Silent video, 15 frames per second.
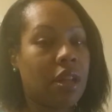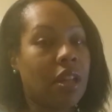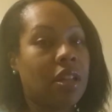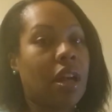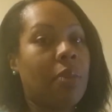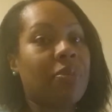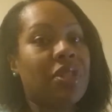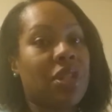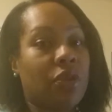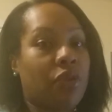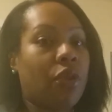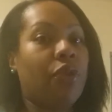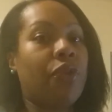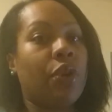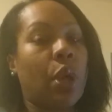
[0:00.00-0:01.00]
It comes to
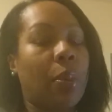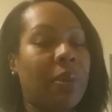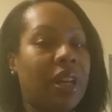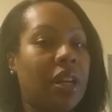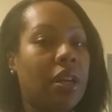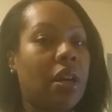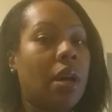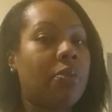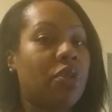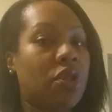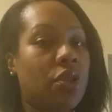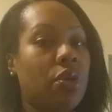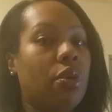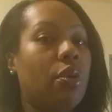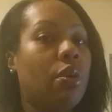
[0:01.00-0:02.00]
fulfillment. It comes
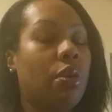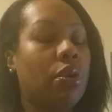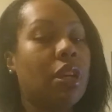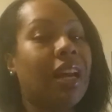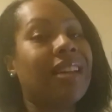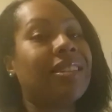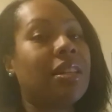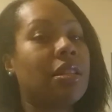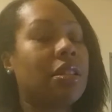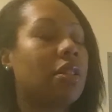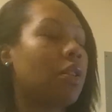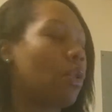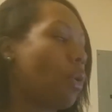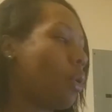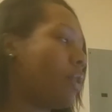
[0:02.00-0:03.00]
to the essence
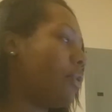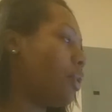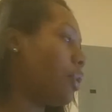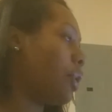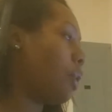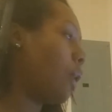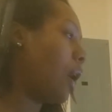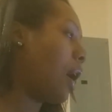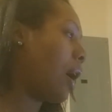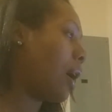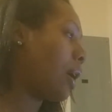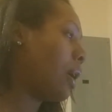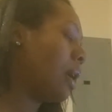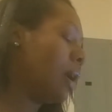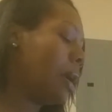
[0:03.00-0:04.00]
and the core of who you
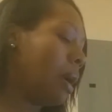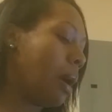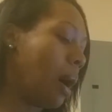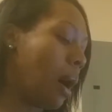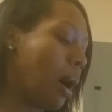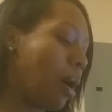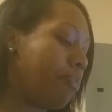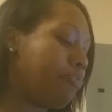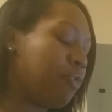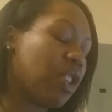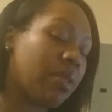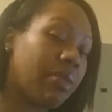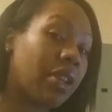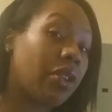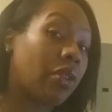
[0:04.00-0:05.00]
are. Um,
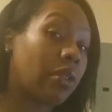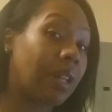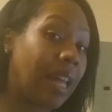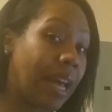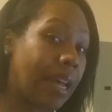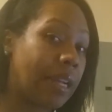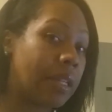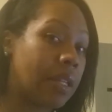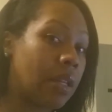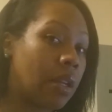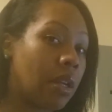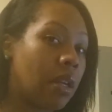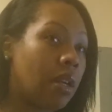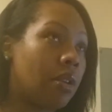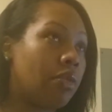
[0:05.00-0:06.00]
dimming your light
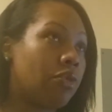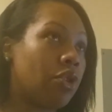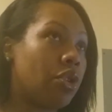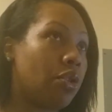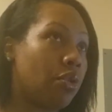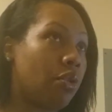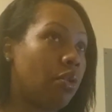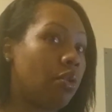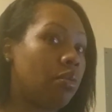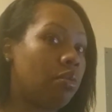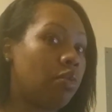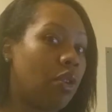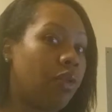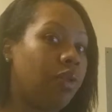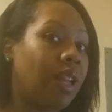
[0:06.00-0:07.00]
to
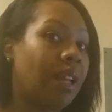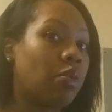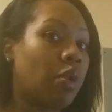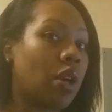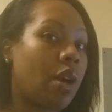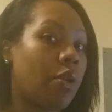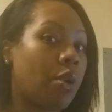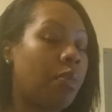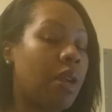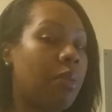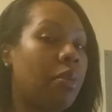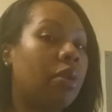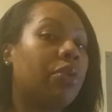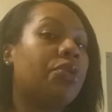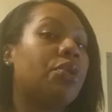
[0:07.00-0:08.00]
reflect what other
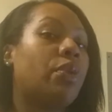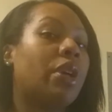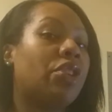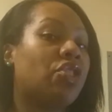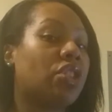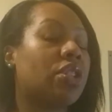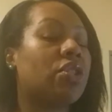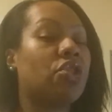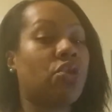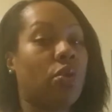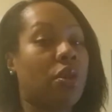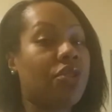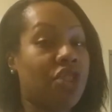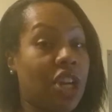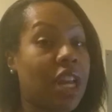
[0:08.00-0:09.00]
people are doing just
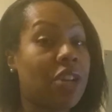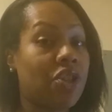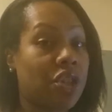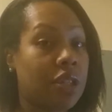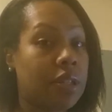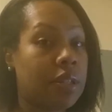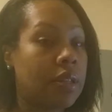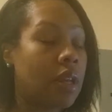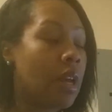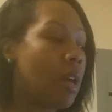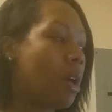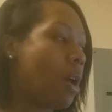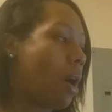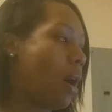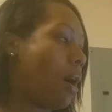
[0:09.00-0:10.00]
shortchanges
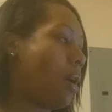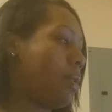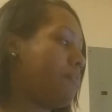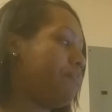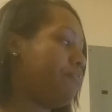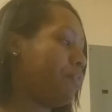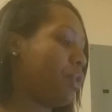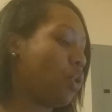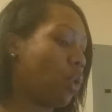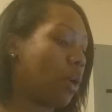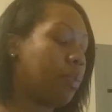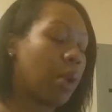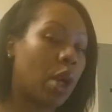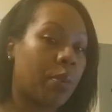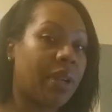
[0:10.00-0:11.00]
um, your
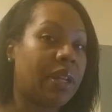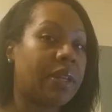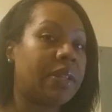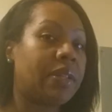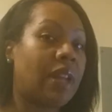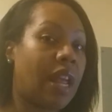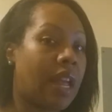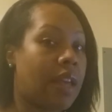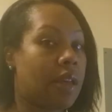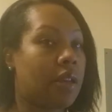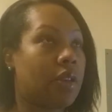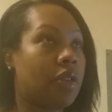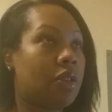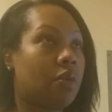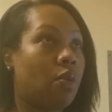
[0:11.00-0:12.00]
purpose
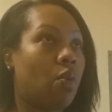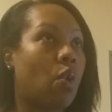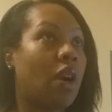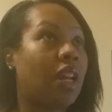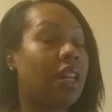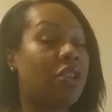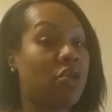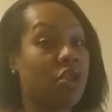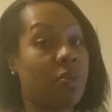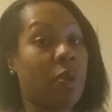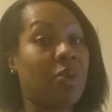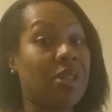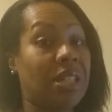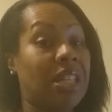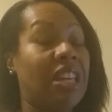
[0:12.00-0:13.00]
and what it is you're
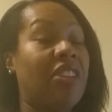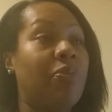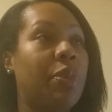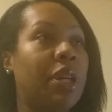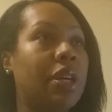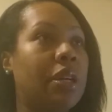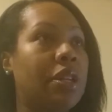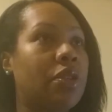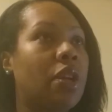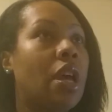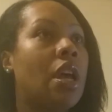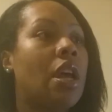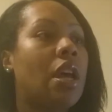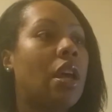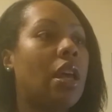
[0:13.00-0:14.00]
supposed to give, because
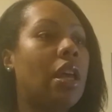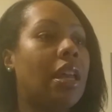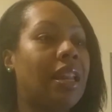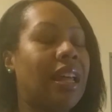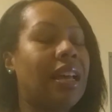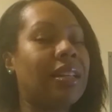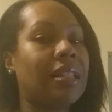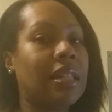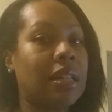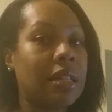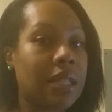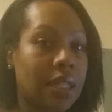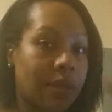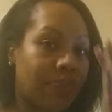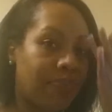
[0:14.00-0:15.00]
in
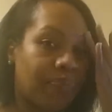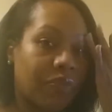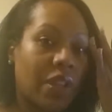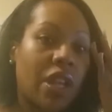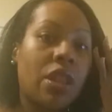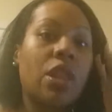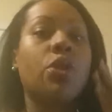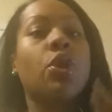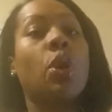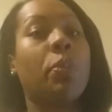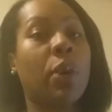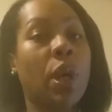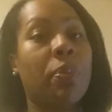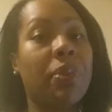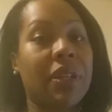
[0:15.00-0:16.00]
essence, your
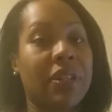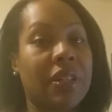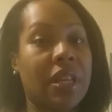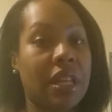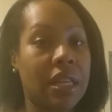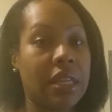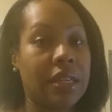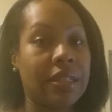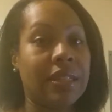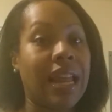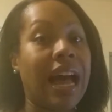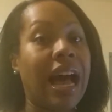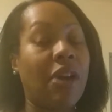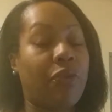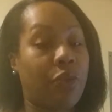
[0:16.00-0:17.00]
purpose is
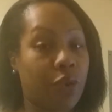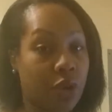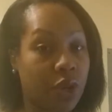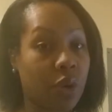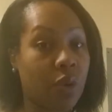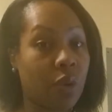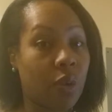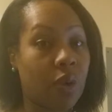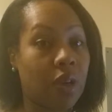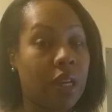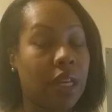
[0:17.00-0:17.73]
not for you.